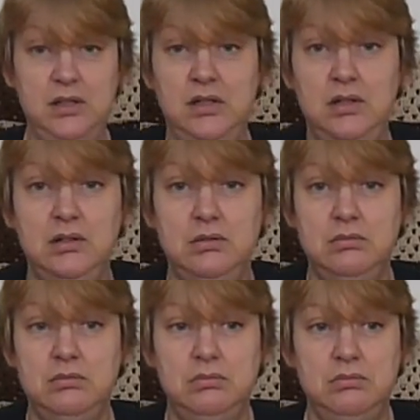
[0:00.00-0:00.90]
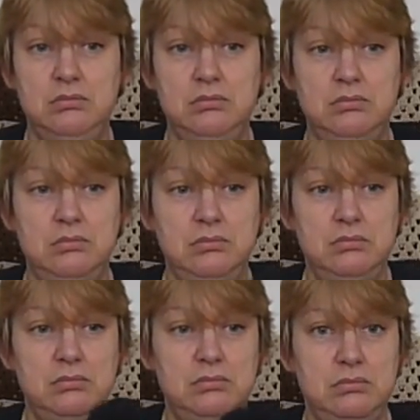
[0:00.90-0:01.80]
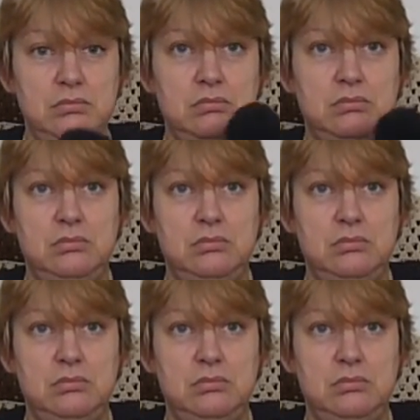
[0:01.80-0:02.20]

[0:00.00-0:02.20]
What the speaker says: No one is speaking in this clip.